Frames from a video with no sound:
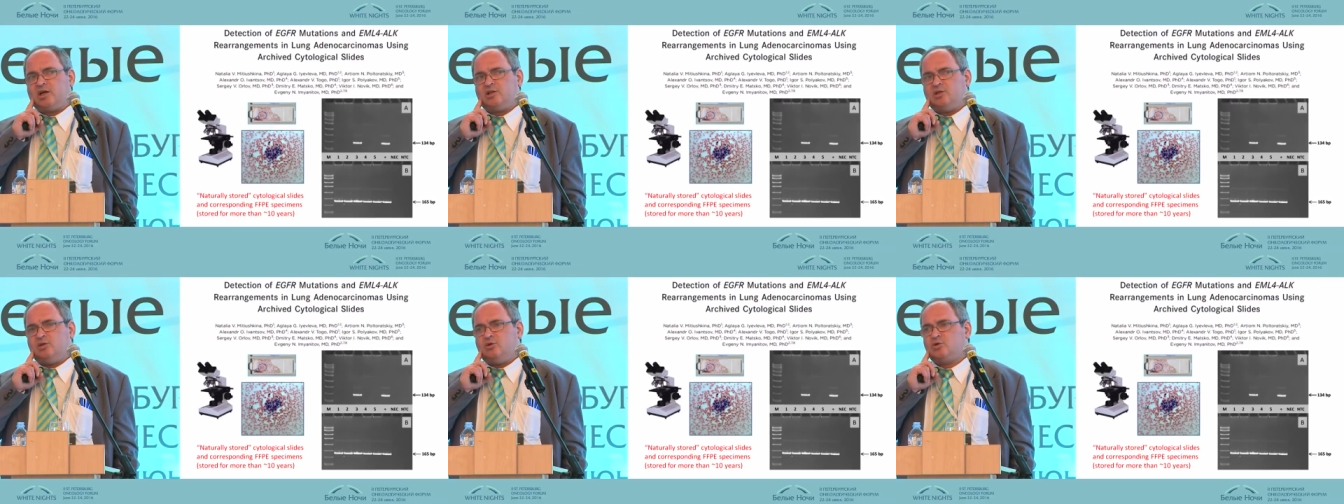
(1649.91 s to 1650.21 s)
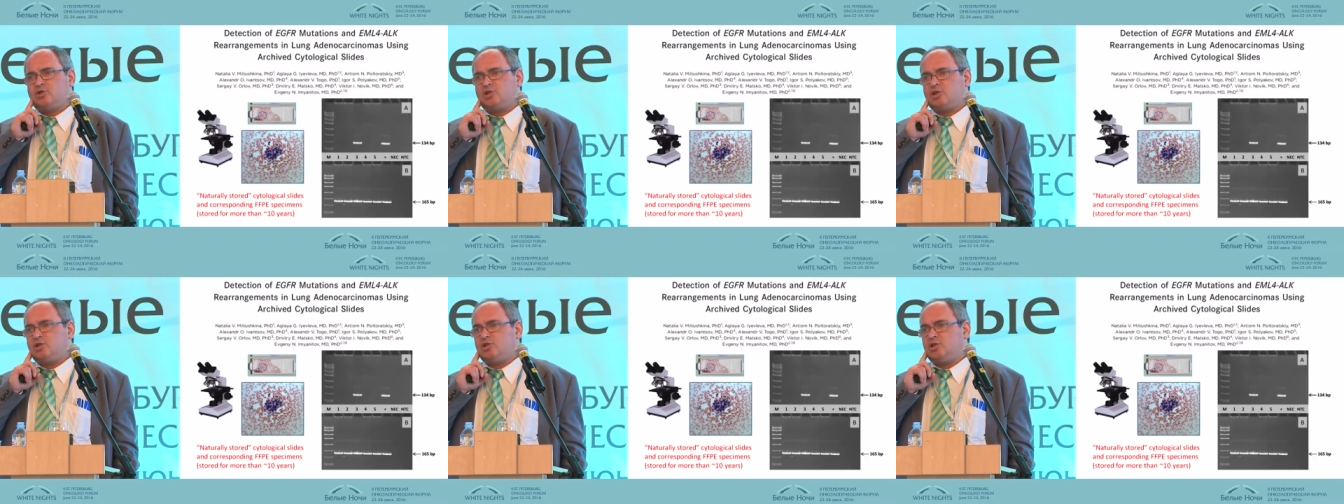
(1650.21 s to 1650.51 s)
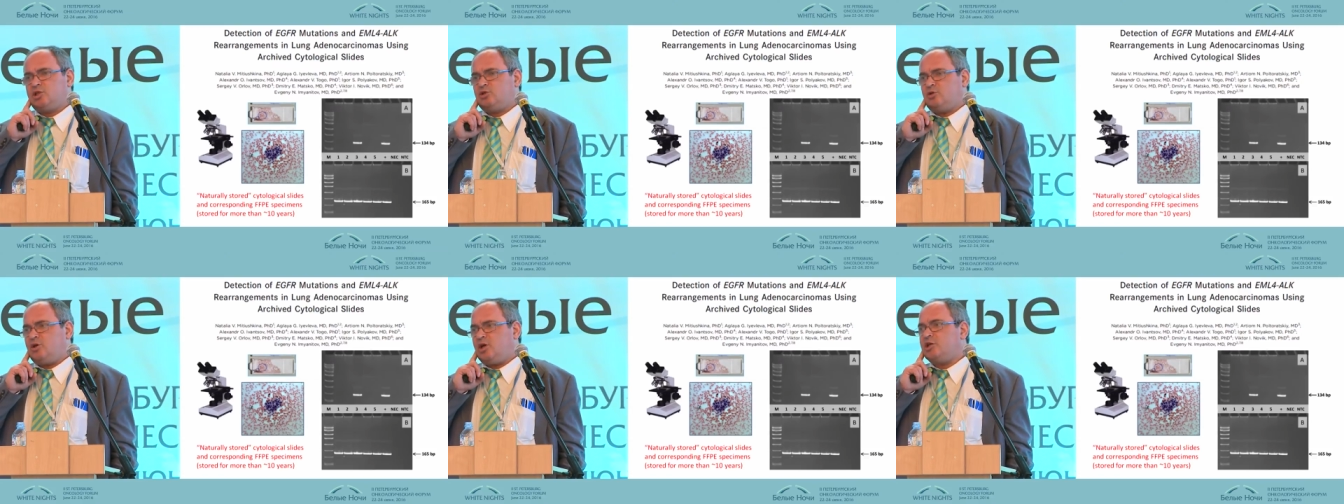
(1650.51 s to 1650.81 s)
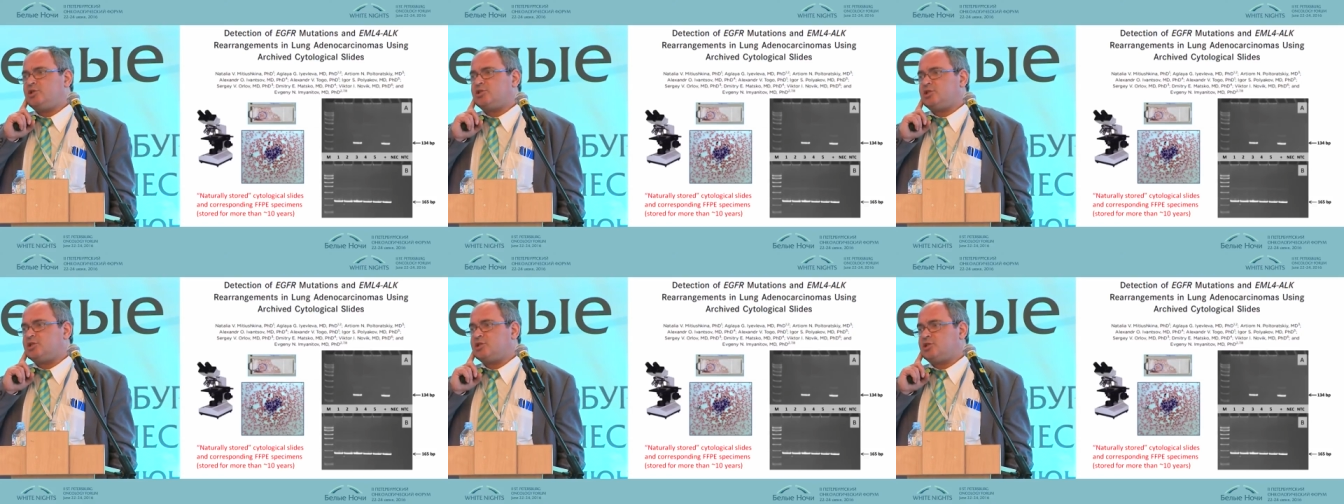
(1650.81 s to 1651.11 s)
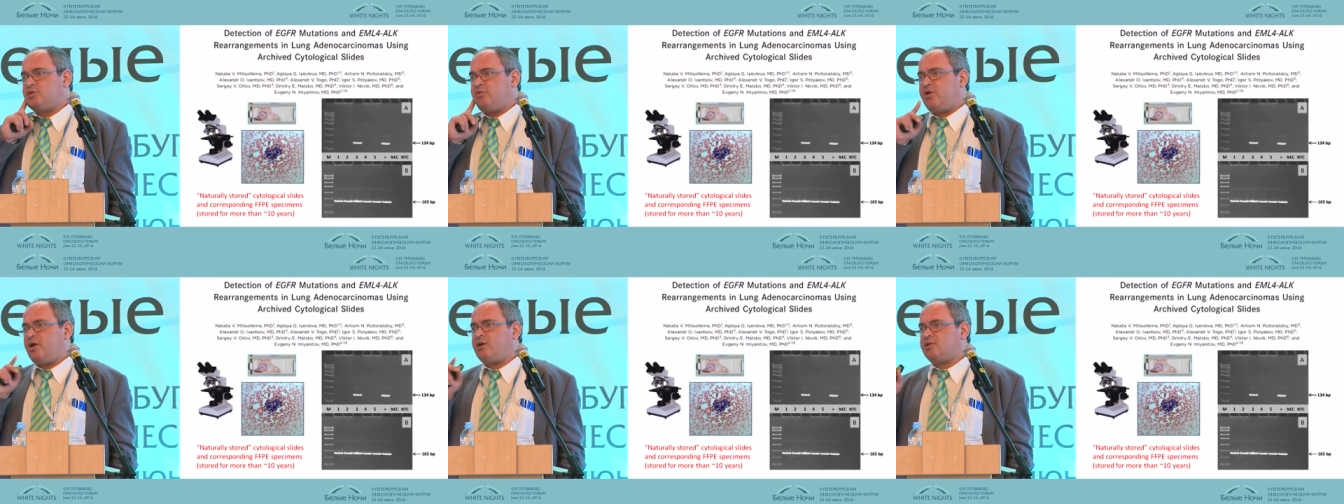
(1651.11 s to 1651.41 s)
unusual
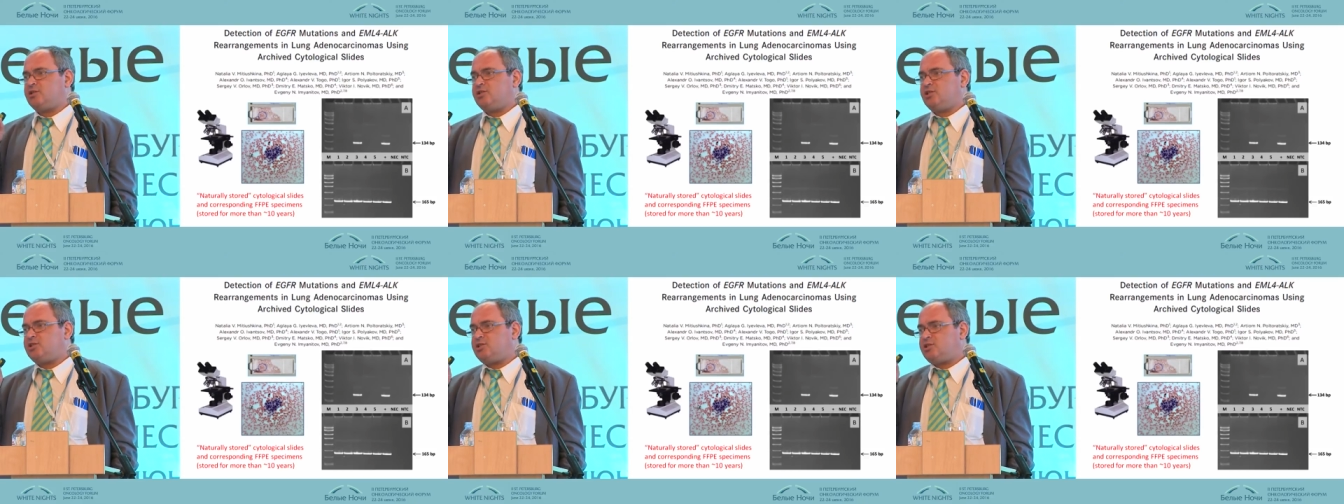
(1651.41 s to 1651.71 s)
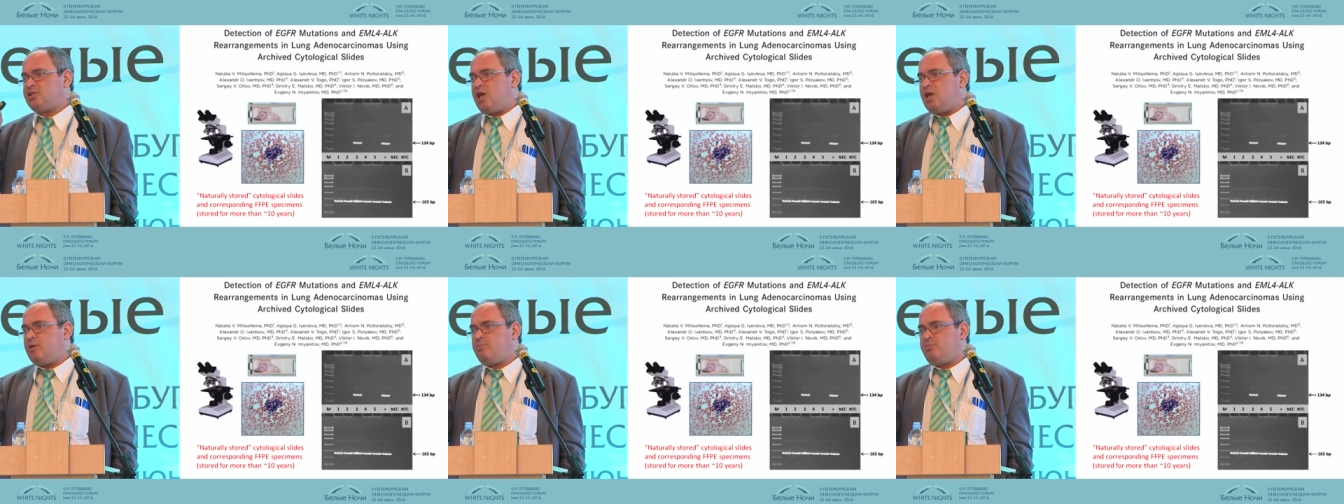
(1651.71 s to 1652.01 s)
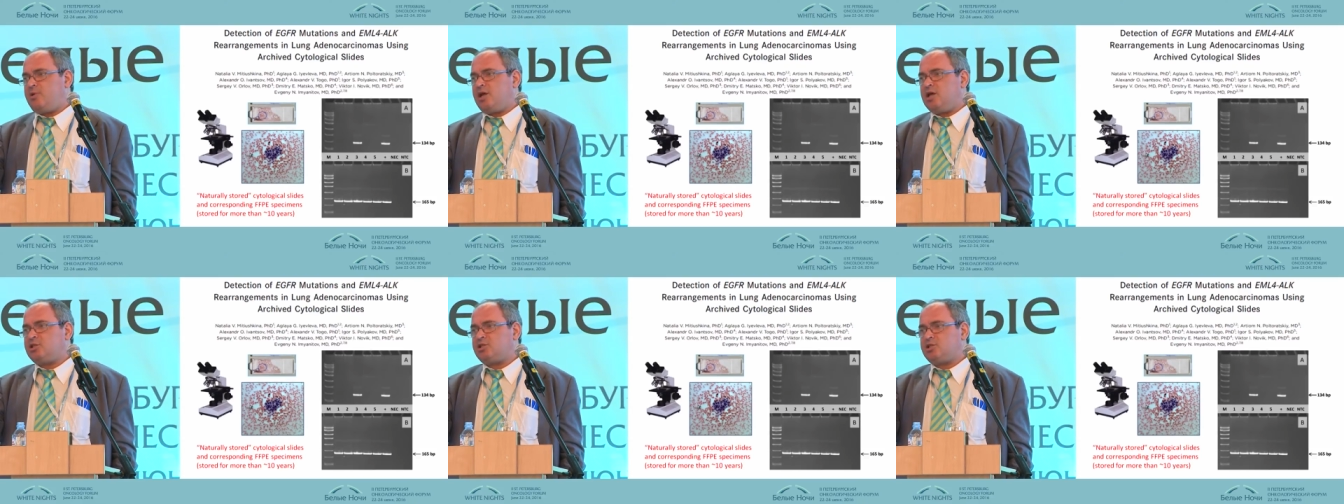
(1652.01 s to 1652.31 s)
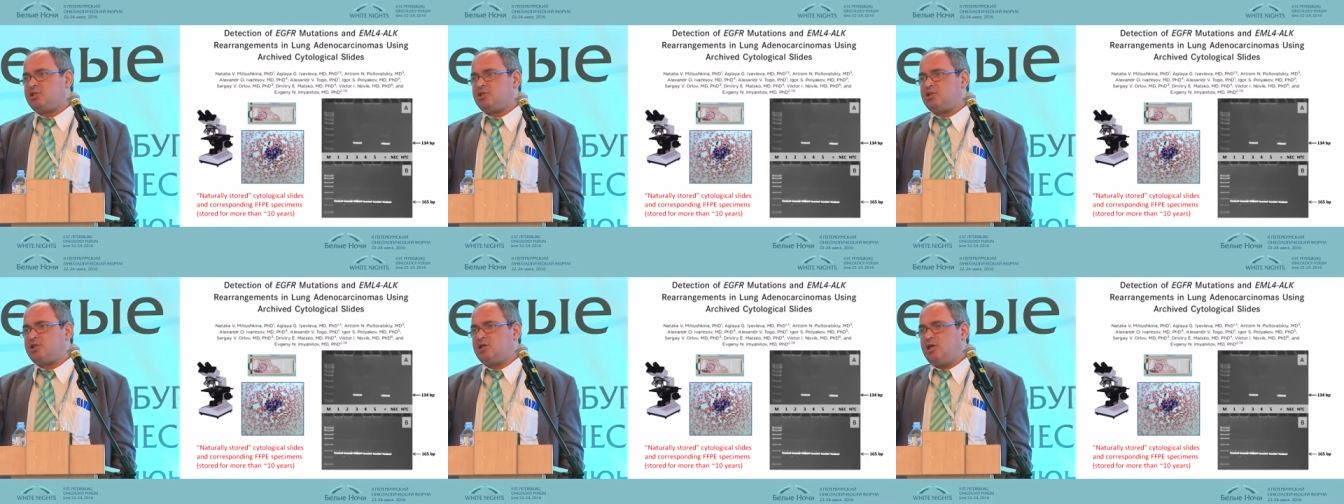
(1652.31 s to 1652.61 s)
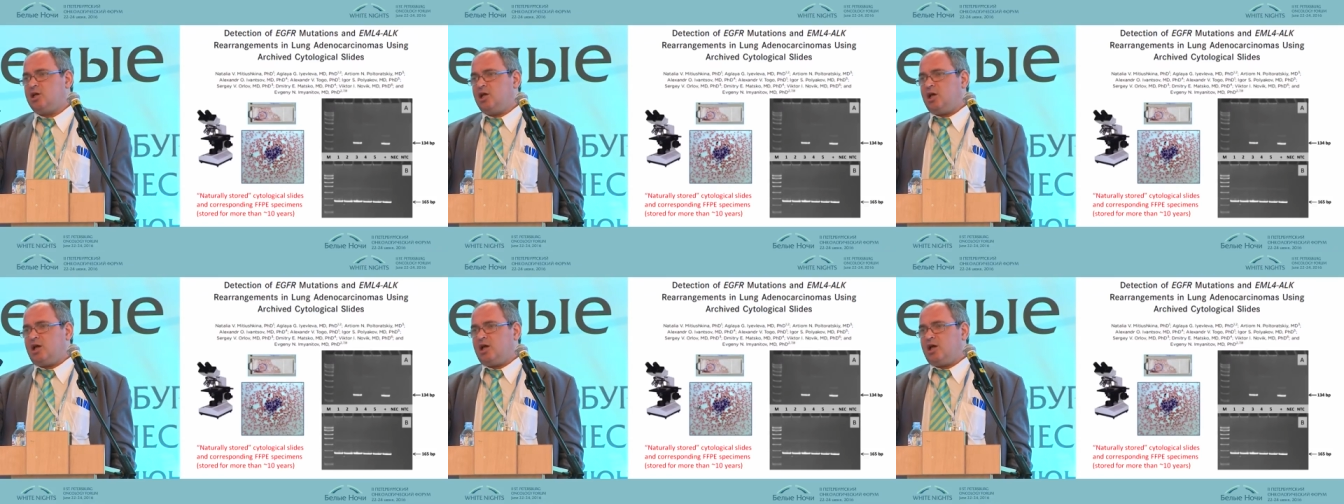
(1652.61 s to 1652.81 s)
situations where the same patient